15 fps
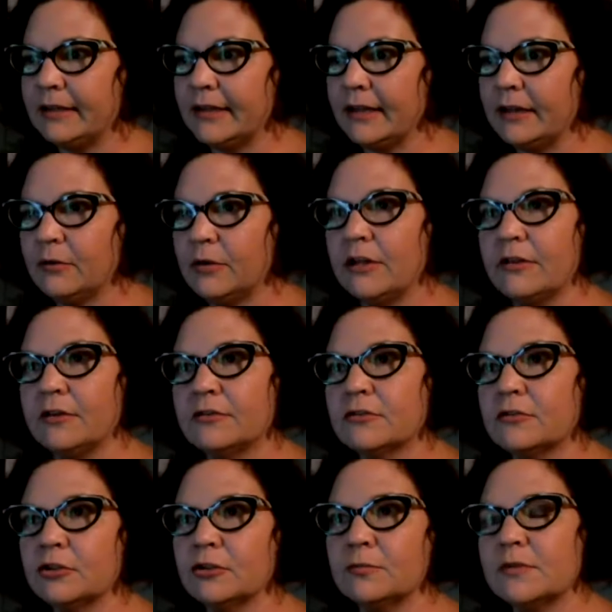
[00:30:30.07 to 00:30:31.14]
Like one of those
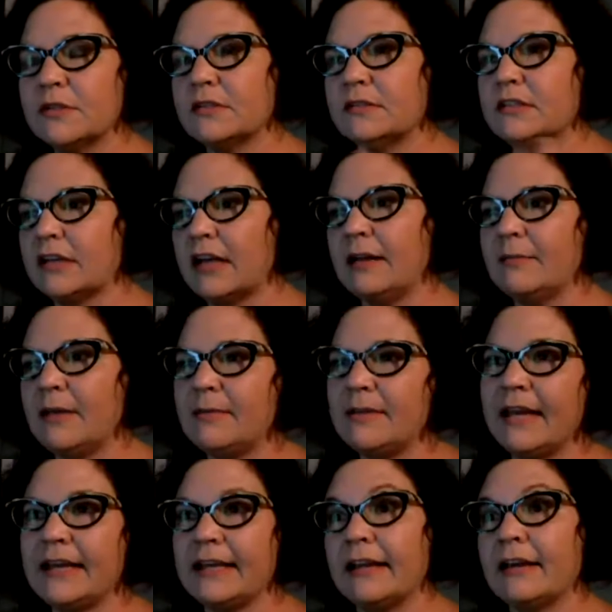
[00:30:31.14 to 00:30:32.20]
groups to kind of, maybe
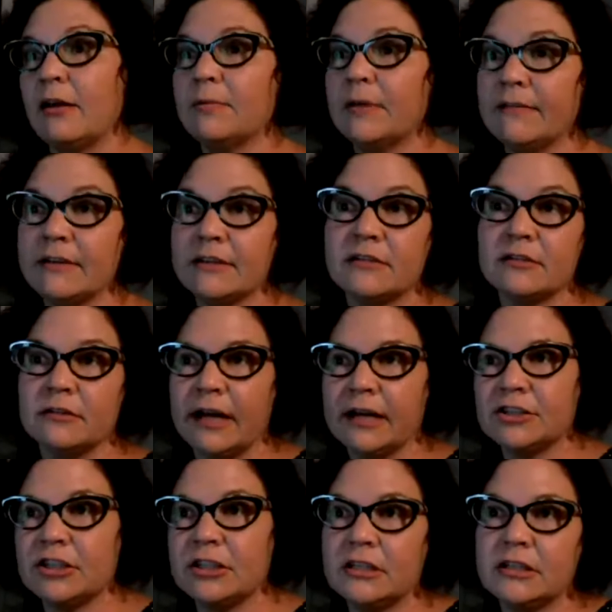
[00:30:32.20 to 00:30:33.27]
they can help give us
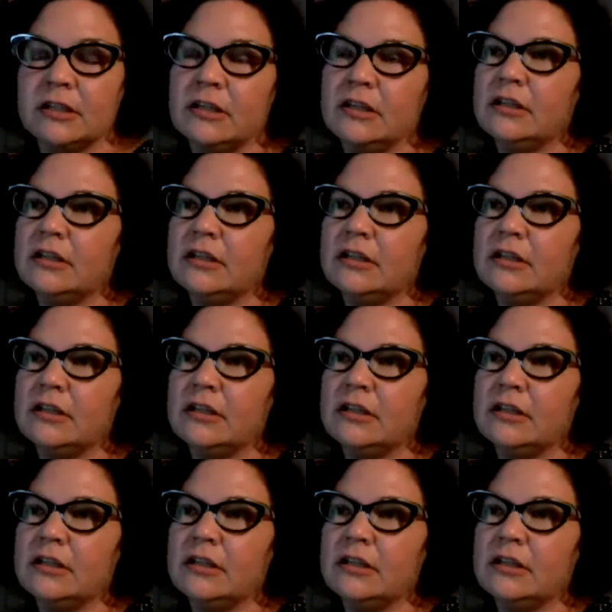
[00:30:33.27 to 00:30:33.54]
direction